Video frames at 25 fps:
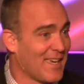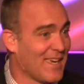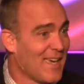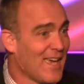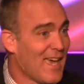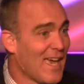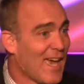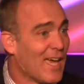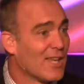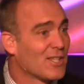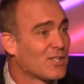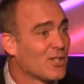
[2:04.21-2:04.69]

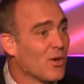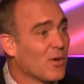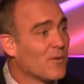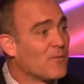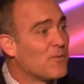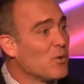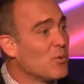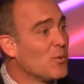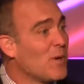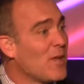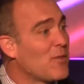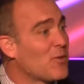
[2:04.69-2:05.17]
And so, if
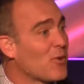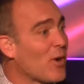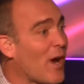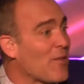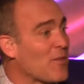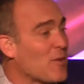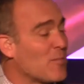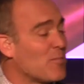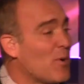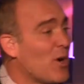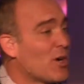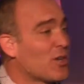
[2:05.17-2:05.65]
you read throughout
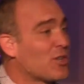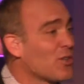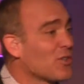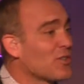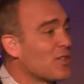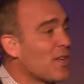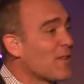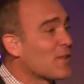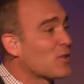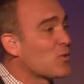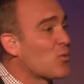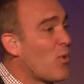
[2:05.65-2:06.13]
the book, you'll
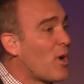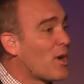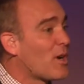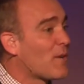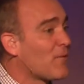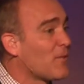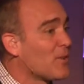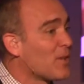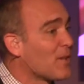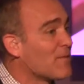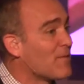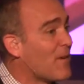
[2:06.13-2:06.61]
see this
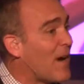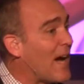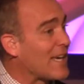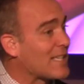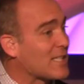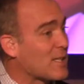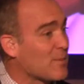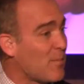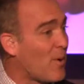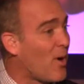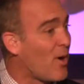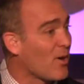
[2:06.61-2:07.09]
wonderful
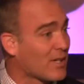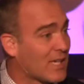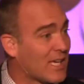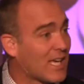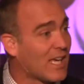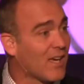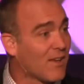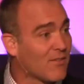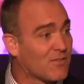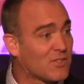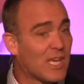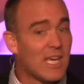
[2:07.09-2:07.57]
advice that Paul
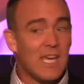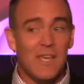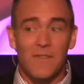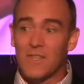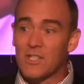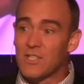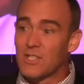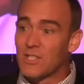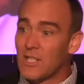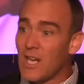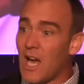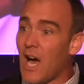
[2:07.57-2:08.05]
gives
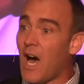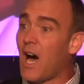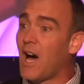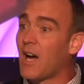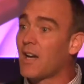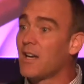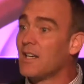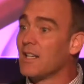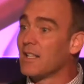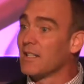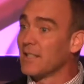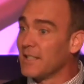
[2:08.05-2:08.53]
this
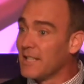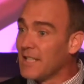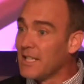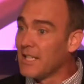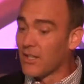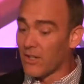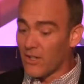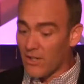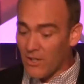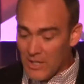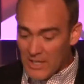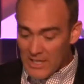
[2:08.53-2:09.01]
young
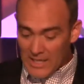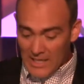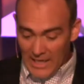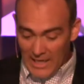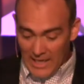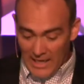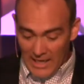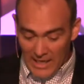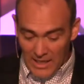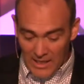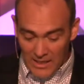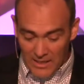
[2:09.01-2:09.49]
leader,
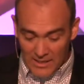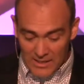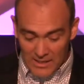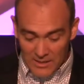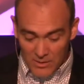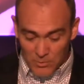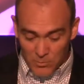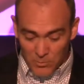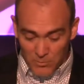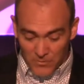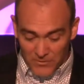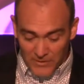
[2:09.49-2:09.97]

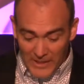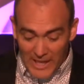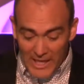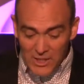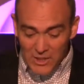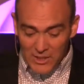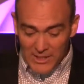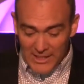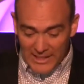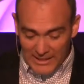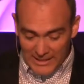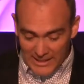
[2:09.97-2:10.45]
uh,
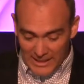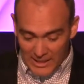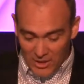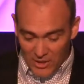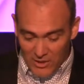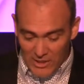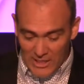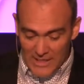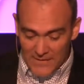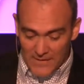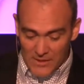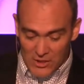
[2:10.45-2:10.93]
fledgling leader
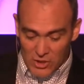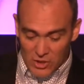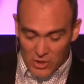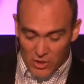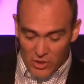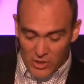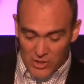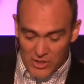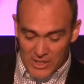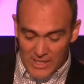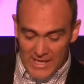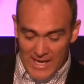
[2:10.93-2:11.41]
in the
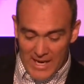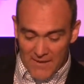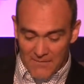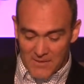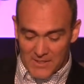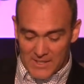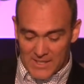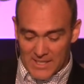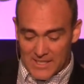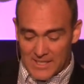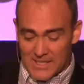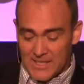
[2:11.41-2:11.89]
church in
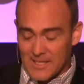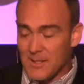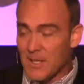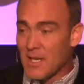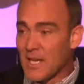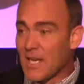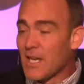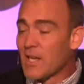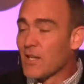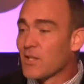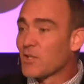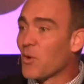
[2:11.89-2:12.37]
Ephesus.
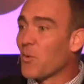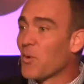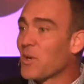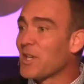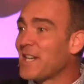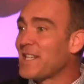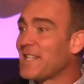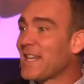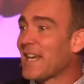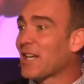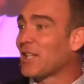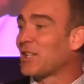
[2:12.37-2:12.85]
So we're
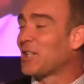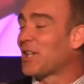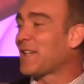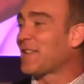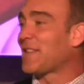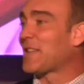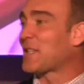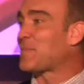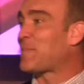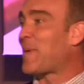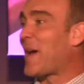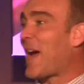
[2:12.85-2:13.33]
going to take a look at
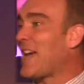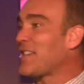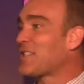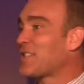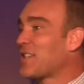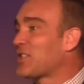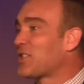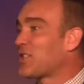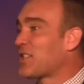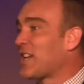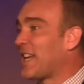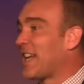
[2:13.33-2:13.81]
this
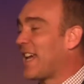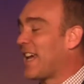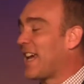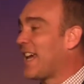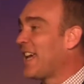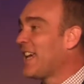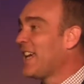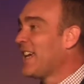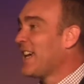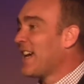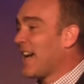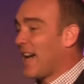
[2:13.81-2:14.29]
passage
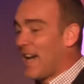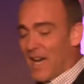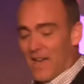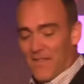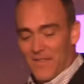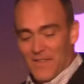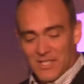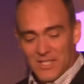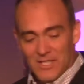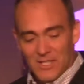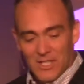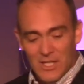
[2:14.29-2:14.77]
today. Uh,
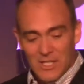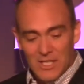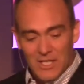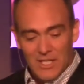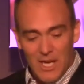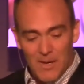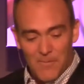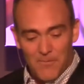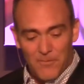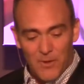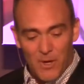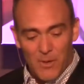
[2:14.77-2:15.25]
this is going to
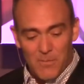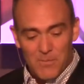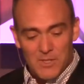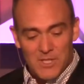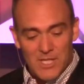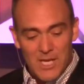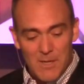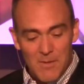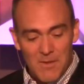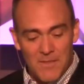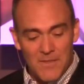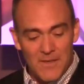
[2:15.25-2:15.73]
come from
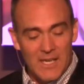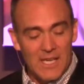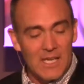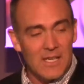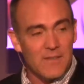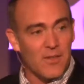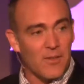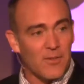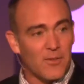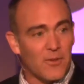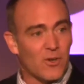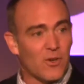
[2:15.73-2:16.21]
Timothy,
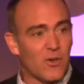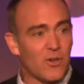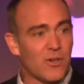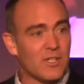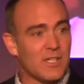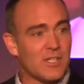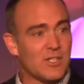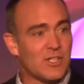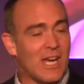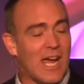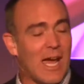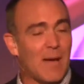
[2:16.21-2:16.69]
the
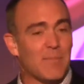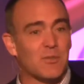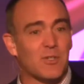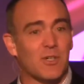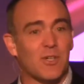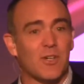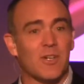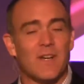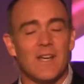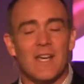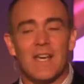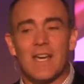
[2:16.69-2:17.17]
third
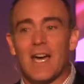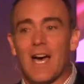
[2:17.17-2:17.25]
chapter.